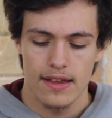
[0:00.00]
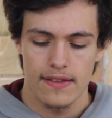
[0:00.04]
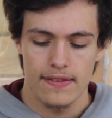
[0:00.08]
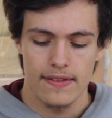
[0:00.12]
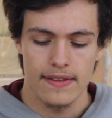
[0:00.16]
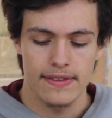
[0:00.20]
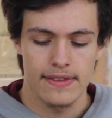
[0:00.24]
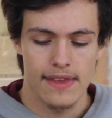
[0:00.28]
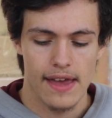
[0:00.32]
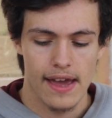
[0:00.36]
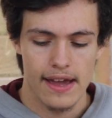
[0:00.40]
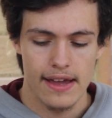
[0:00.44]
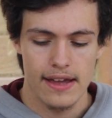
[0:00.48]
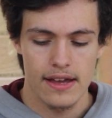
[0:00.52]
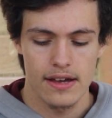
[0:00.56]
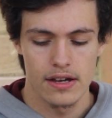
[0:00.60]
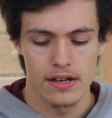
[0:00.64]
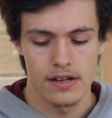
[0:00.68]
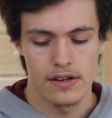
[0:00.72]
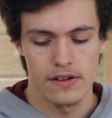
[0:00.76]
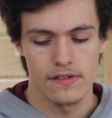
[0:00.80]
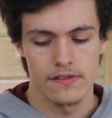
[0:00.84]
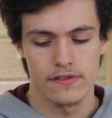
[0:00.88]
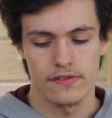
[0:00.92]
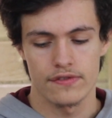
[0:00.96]
they
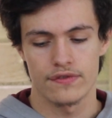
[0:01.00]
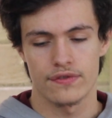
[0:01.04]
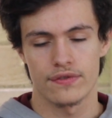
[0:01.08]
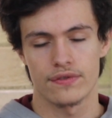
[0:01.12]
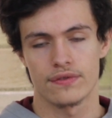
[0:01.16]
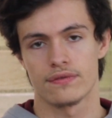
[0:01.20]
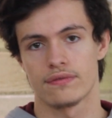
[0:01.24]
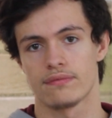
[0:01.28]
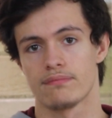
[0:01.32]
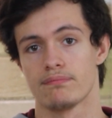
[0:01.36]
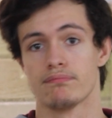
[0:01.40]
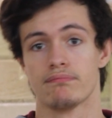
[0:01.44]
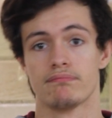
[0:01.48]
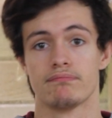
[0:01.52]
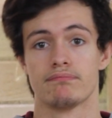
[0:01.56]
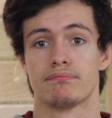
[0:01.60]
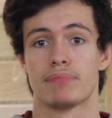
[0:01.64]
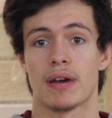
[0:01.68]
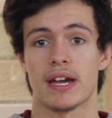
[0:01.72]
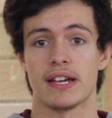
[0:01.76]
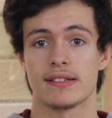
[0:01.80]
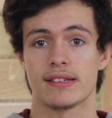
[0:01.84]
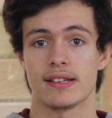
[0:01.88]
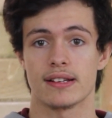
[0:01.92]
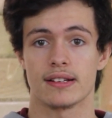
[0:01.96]
have
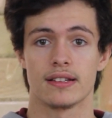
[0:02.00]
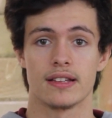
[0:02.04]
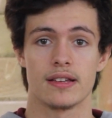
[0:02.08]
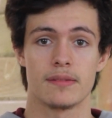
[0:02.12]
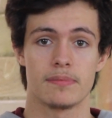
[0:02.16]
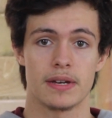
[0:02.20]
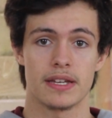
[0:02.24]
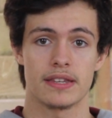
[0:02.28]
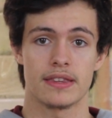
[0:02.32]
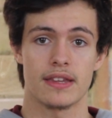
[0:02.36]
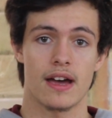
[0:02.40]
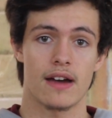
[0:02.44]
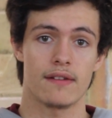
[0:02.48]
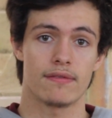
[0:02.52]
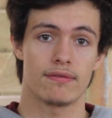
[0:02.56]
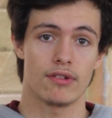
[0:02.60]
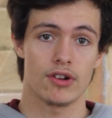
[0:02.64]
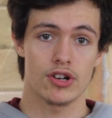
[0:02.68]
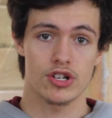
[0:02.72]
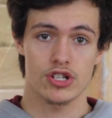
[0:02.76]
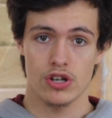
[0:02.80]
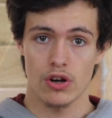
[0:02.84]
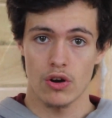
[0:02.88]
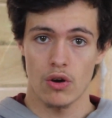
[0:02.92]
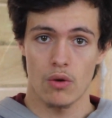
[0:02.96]
basically been there for
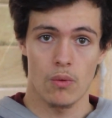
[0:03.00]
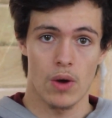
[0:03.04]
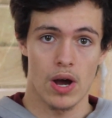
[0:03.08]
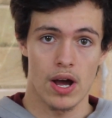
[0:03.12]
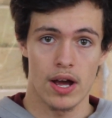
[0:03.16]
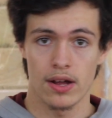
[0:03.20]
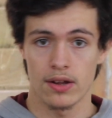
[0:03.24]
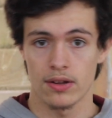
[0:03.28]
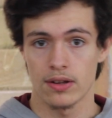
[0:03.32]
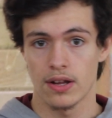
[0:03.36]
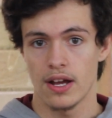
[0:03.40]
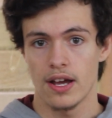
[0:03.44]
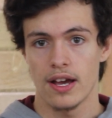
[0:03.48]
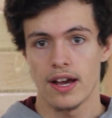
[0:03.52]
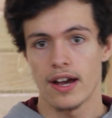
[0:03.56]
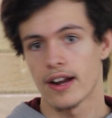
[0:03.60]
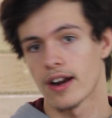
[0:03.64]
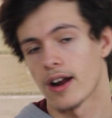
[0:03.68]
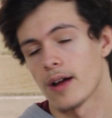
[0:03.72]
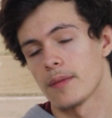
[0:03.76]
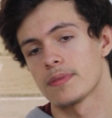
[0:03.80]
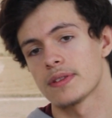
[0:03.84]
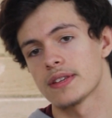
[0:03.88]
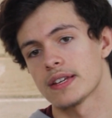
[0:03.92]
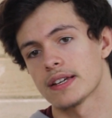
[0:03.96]
a short while, and
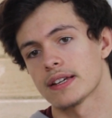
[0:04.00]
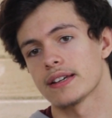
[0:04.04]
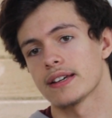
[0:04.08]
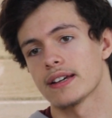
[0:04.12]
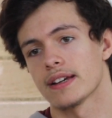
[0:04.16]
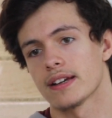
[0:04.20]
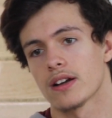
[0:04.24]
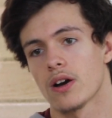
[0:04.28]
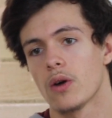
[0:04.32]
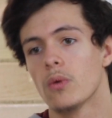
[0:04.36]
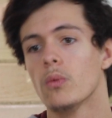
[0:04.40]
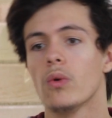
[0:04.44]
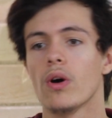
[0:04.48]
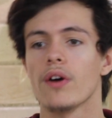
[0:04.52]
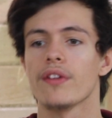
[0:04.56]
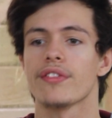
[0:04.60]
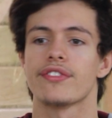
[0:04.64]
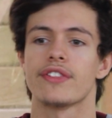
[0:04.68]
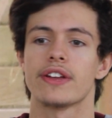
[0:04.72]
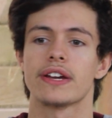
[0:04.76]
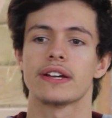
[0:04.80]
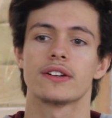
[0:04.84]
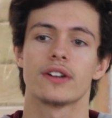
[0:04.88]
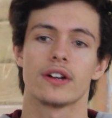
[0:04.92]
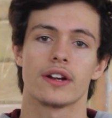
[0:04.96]
I'm thinking, what
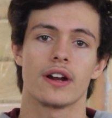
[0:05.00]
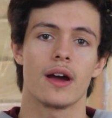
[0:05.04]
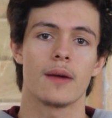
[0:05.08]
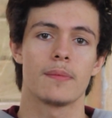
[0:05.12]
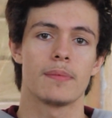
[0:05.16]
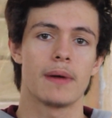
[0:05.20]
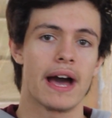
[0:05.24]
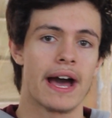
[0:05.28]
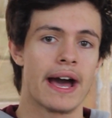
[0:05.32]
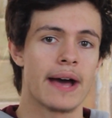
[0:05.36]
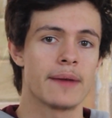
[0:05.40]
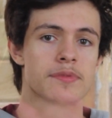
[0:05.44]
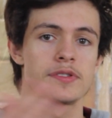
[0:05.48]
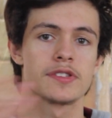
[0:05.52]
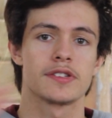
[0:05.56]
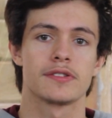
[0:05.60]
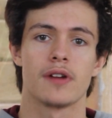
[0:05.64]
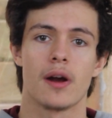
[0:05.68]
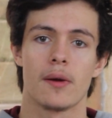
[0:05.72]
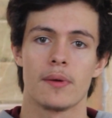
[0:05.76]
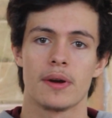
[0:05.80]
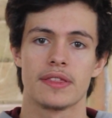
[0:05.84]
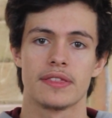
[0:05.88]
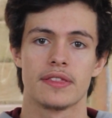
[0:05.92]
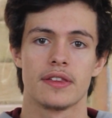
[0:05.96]
thing could I perhaps
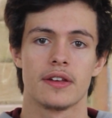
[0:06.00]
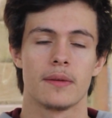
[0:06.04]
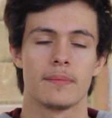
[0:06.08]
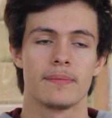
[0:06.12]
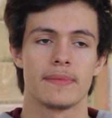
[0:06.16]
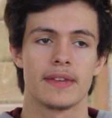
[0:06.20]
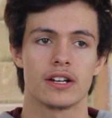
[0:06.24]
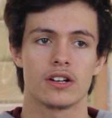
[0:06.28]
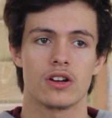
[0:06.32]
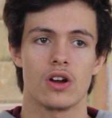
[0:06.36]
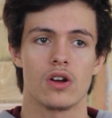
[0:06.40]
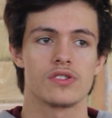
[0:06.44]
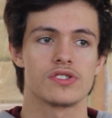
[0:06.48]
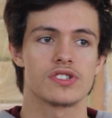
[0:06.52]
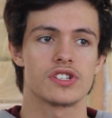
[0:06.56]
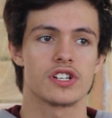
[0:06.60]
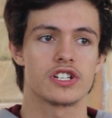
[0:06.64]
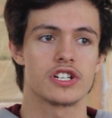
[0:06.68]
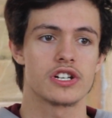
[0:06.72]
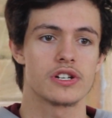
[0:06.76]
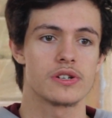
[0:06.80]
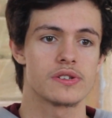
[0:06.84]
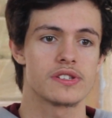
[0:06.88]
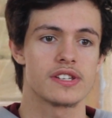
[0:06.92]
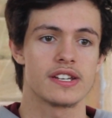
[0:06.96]
throw at them that
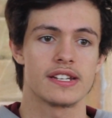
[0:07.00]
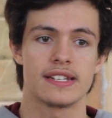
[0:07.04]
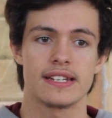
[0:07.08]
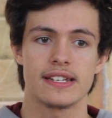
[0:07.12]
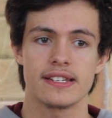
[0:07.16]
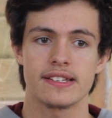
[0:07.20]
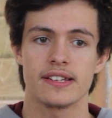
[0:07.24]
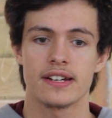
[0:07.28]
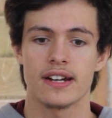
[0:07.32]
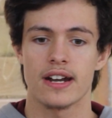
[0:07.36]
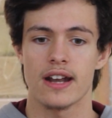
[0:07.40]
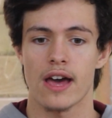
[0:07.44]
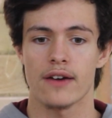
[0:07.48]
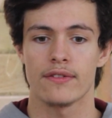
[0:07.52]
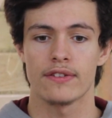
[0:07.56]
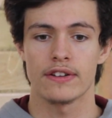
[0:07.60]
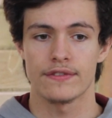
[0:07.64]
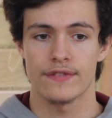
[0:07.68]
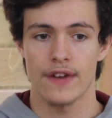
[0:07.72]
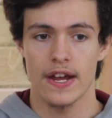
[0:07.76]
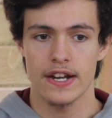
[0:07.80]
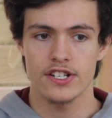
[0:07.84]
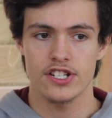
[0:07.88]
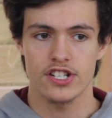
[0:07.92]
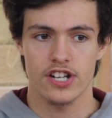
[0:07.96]
constitutes a decent enough
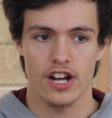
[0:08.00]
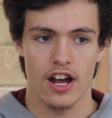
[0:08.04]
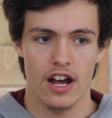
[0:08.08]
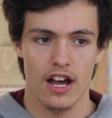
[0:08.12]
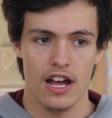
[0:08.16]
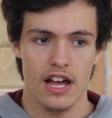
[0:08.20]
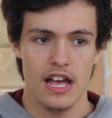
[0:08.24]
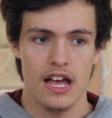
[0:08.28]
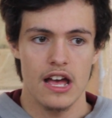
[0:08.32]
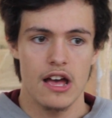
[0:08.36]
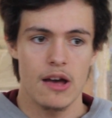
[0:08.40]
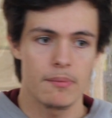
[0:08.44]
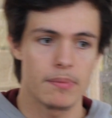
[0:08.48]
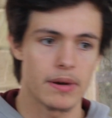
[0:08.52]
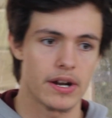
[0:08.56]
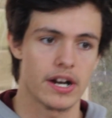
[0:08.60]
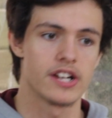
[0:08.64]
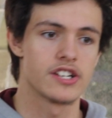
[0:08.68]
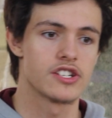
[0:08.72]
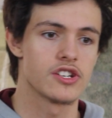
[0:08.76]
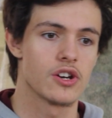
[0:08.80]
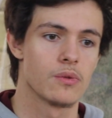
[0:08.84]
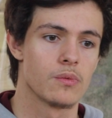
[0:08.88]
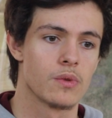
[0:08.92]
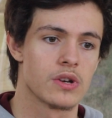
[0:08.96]
adventure, but I
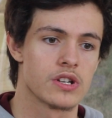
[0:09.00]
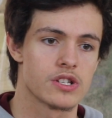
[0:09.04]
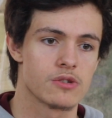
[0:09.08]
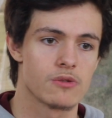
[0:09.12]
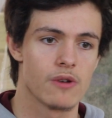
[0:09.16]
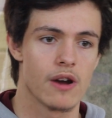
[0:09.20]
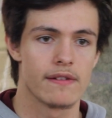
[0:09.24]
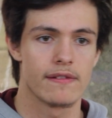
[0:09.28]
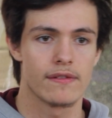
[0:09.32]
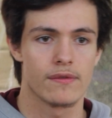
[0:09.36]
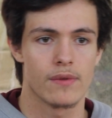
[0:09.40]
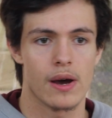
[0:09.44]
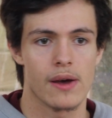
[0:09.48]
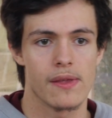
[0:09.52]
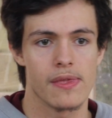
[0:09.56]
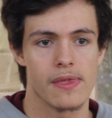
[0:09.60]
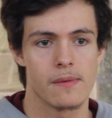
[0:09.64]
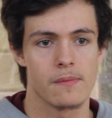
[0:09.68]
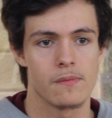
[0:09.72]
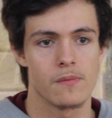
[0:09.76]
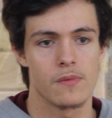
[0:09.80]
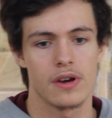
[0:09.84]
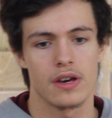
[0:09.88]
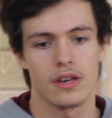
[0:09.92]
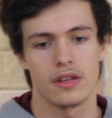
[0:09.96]
don't want to overwhelm
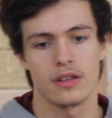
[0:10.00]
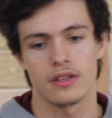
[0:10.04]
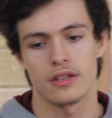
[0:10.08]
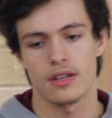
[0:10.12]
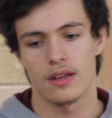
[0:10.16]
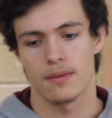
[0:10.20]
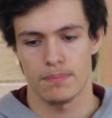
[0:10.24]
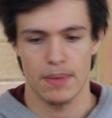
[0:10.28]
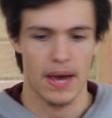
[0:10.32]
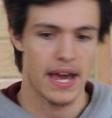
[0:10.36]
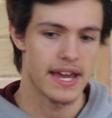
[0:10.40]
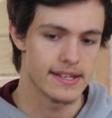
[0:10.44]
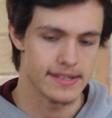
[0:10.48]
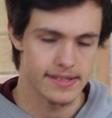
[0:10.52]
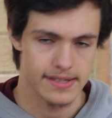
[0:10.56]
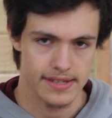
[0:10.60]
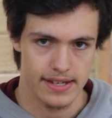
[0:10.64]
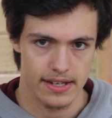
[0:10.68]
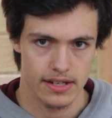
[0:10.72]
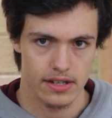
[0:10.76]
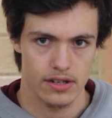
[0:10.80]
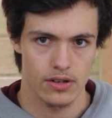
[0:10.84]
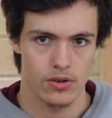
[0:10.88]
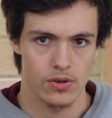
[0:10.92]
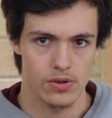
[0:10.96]
them with
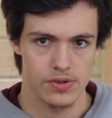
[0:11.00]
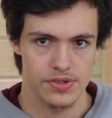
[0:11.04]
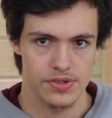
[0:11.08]
pacing or